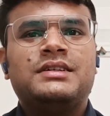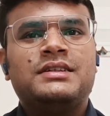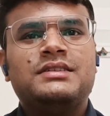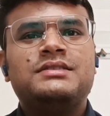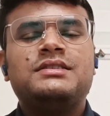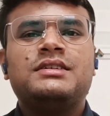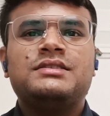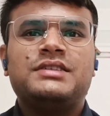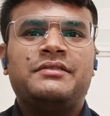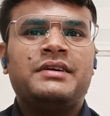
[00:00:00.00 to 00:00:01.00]
in his
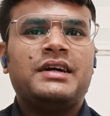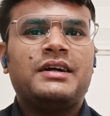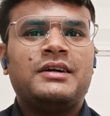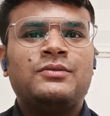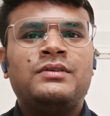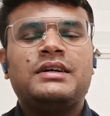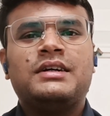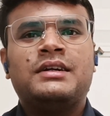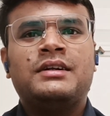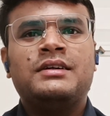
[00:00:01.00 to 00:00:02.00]
saving account
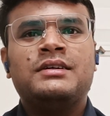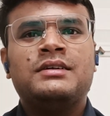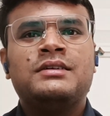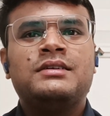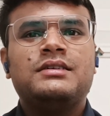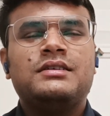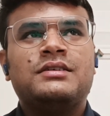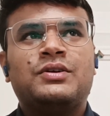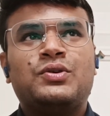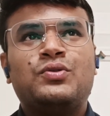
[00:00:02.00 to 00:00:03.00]
and
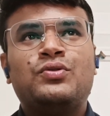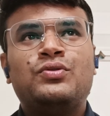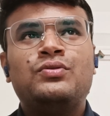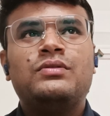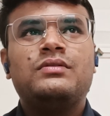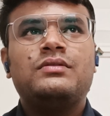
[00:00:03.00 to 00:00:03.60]
2